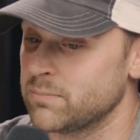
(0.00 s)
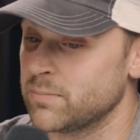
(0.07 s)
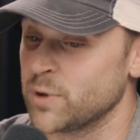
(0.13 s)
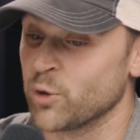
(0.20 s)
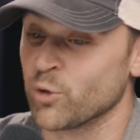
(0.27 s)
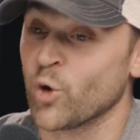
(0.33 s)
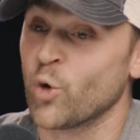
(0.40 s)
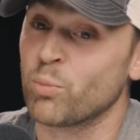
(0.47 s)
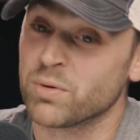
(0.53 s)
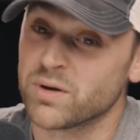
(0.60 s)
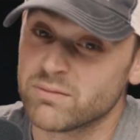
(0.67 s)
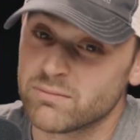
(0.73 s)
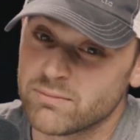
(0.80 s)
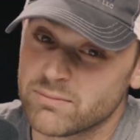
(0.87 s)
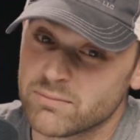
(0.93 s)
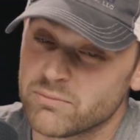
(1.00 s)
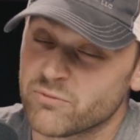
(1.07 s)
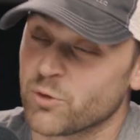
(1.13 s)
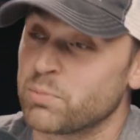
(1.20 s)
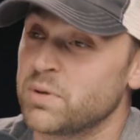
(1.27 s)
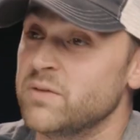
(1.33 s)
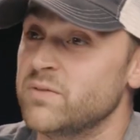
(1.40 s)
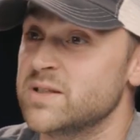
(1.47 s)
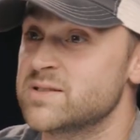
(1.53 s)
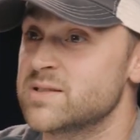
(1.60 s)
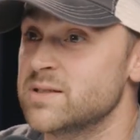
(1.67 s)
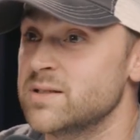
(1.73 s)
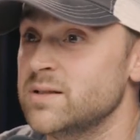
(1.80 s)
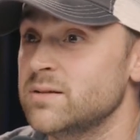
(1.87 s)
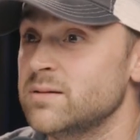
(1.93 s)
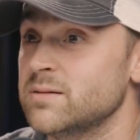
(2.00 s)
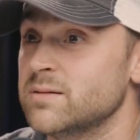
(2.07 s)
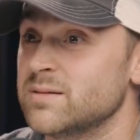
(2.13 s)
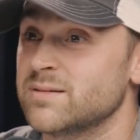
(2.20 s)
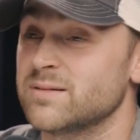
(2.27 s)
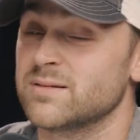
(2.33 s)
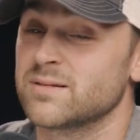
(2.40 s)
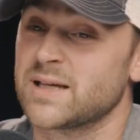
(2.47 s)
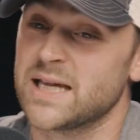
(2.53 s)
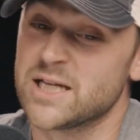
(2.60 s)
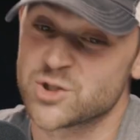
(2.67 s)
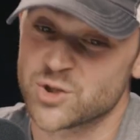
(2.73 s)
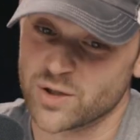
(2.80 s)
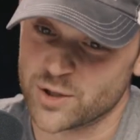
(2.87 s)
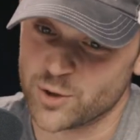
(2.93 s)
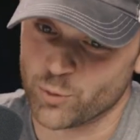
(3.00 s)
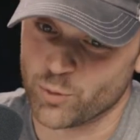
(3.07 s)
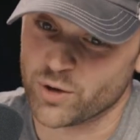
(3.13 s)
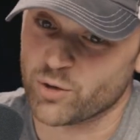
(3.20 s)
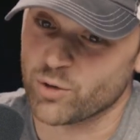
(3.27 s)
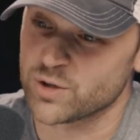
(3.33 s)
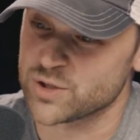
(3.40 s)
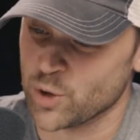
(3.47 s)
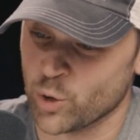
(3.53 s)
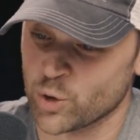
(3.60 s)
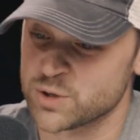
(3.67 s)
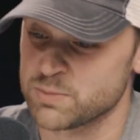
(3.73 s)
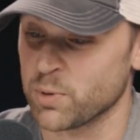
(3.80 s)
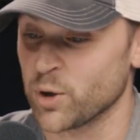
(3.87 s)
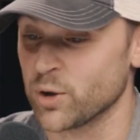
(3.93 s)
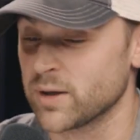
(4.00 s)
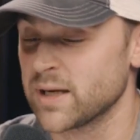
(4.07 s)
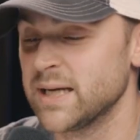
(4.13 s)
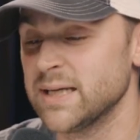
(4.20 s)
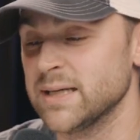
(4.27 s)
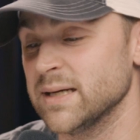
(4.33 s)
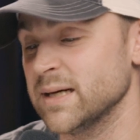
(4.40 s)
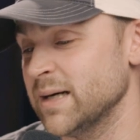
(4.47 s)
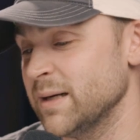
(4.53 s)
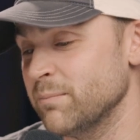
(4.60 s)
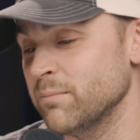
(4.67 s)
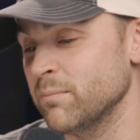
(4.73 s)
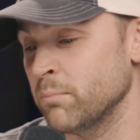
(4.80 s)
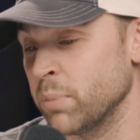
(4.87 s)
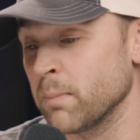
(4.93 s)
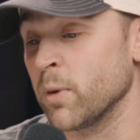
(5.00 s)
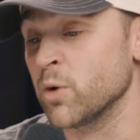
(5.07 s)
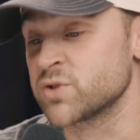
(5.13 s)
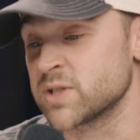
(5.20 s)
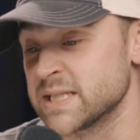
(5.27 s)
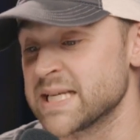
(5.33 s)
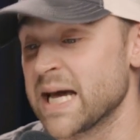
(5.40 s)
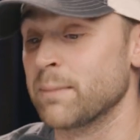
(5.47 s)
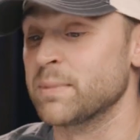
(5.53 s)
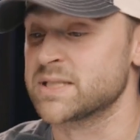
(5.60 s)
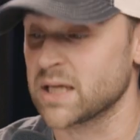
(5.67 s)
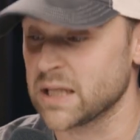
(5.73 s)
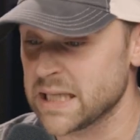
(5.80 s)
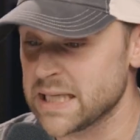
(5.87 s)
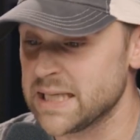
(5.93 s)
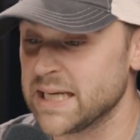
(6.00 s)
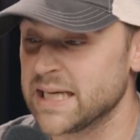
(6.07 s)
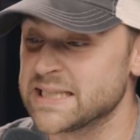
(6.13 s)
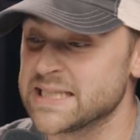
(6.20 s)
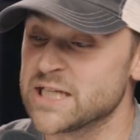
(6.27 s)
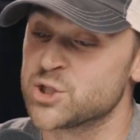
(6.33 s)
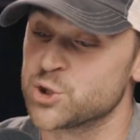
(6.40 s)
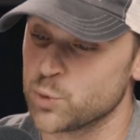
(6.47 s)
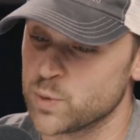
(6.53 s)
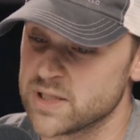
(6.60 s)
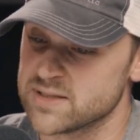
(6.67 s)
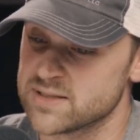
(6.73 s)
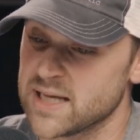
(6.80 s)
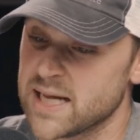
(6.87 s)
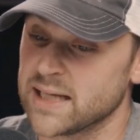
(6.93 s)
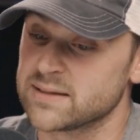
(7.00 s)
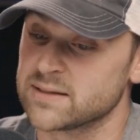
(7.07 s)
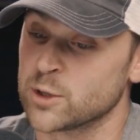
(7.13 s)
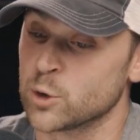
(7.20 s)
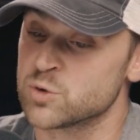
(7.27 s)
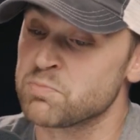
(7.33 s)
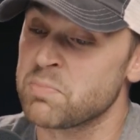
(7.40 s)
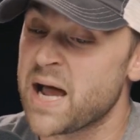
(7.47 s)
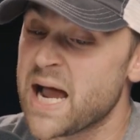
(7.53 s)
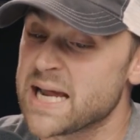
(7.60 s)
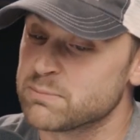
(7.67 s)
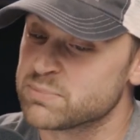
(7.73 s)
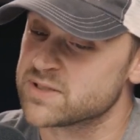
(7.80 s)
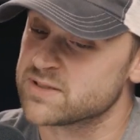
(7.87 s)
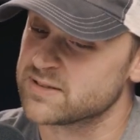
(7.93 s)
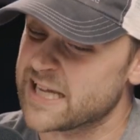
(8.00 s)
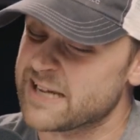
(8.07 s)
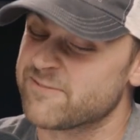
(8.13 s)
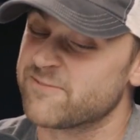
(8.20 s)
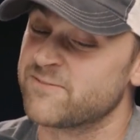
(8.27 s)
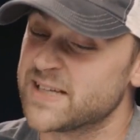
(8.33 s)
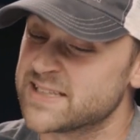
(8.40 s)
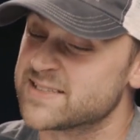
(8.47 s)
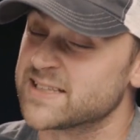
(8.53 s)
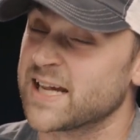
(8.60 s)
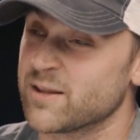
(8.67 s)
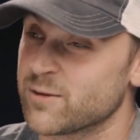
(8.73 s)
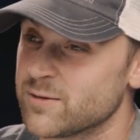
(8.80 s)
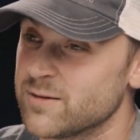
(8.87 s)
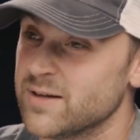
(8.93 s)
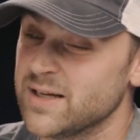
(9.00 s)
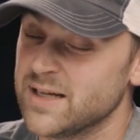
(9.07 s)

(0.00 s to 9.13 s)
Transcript: You're hoping for PVC. Occasionally you'll run across Orangeburg. But most of the time it's clay, and the issue is that those pipes, they fit together.